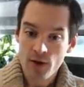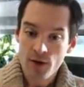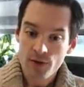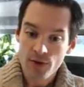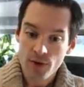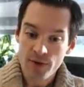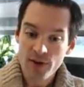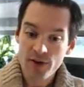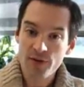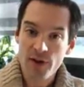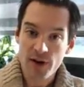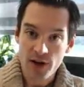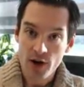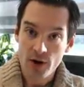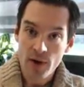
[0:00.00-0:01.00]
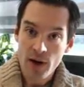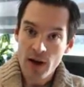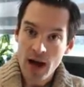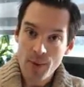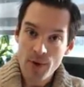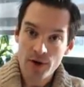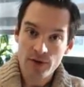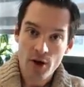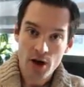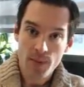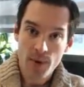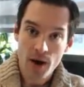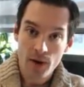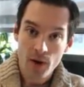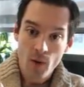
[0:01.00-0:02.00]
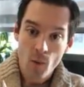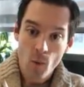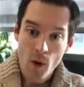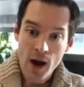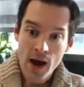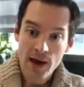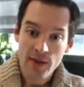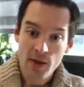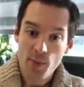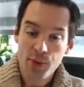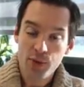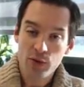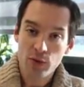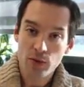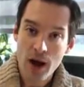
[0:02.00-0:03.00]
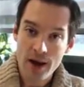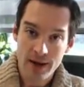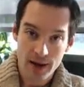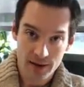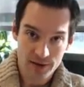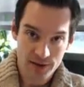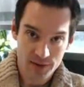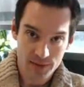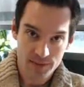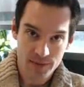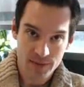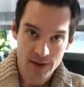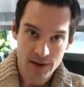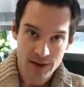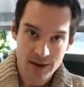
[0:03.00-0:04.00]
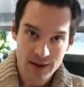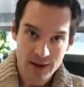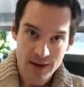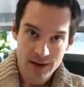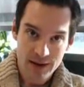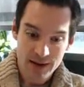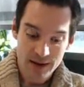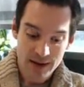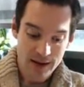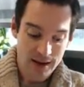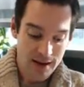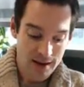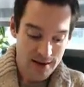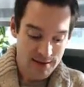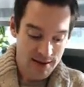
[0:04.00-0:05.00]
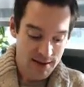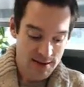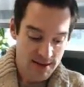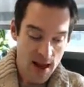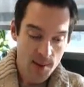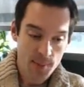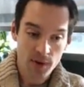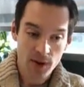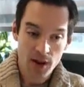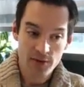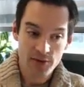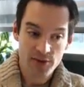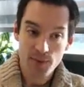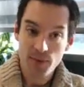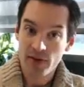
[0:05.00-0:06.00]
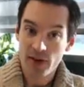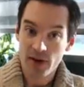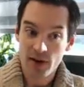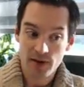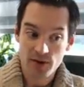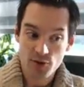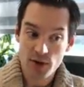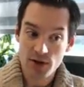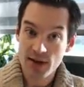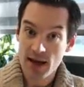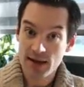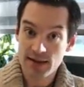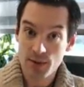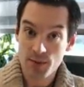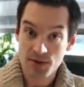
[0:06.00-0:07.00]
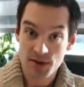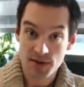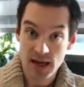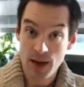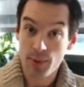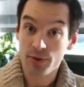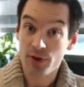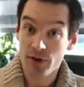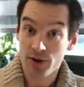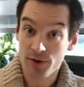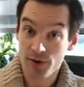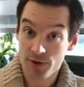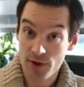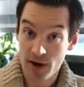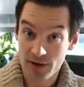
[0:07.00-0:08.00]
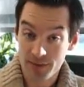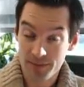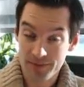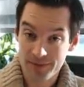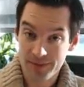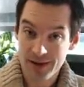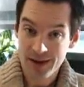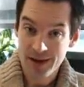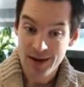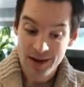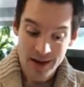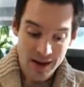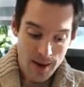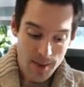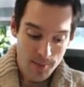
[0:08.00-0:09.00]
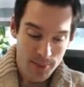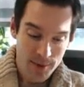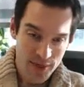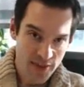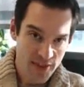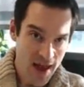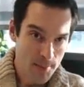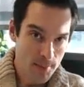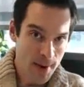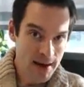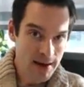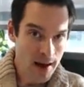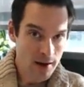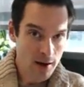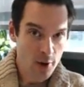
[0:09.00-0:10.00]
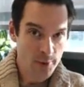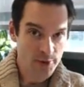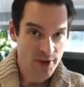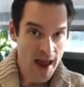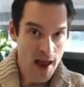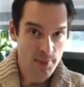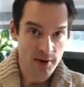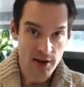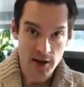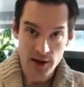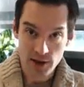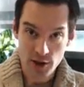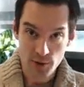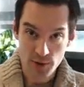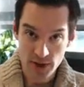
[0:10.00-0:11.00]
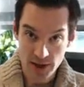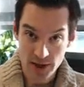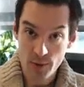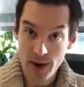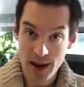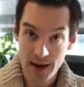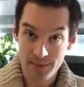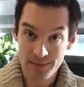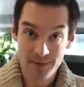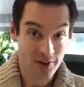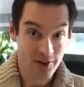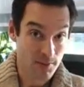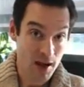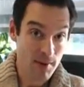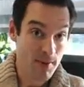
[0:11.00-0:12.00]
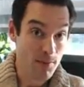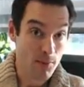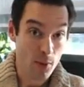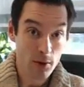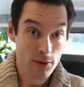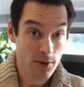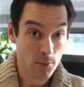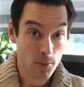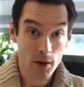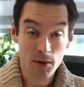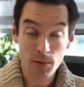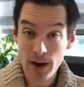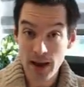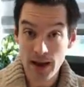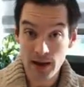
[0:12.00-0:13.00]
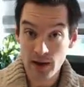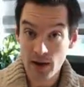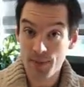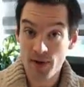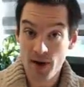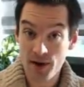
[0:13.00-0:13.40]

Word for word: So in this video, I want to talk about why the product is an example of something that a short exact sequence is able to construct but that that might not always happen in a unique way, that there may be more than one way up to